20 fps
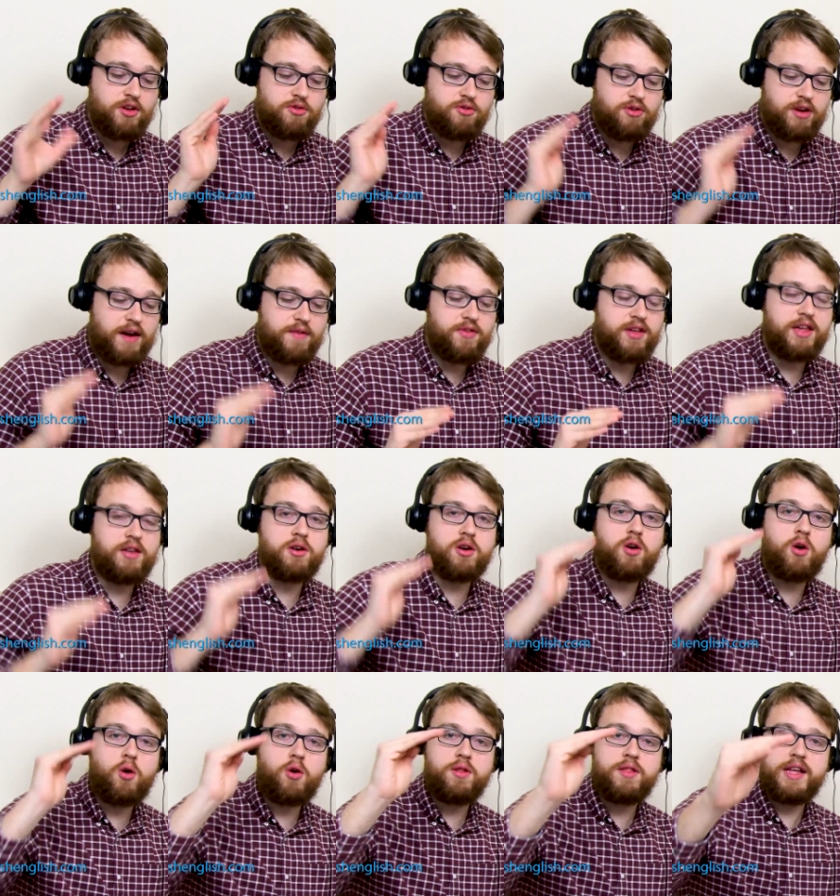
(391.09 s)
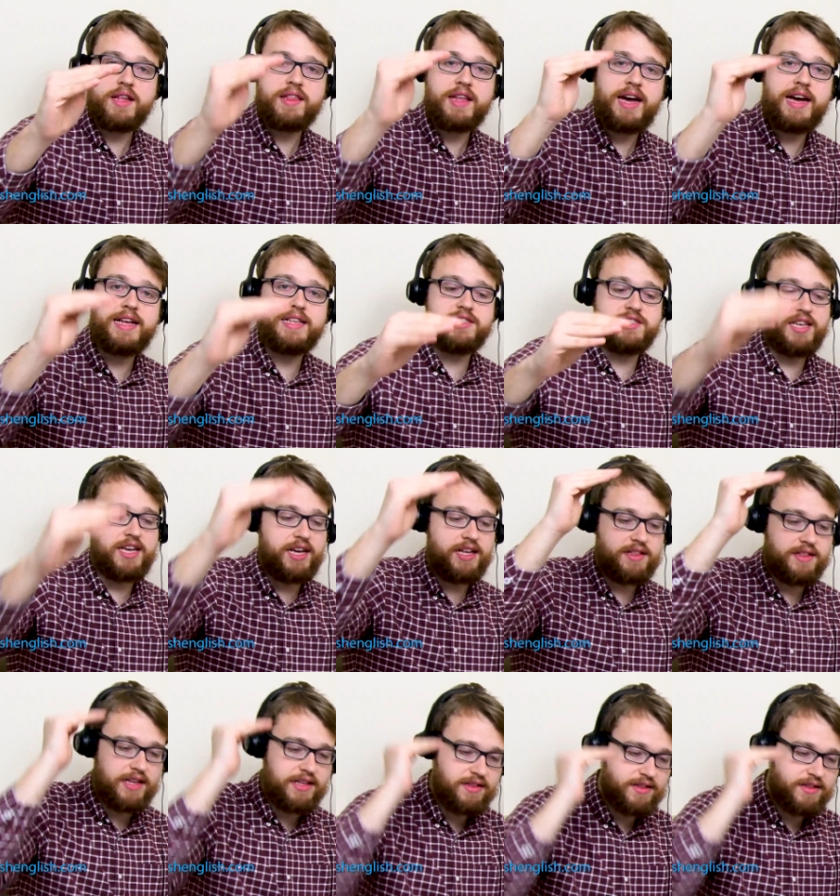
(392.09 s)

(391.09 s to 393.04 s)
You have to either correlate that and say,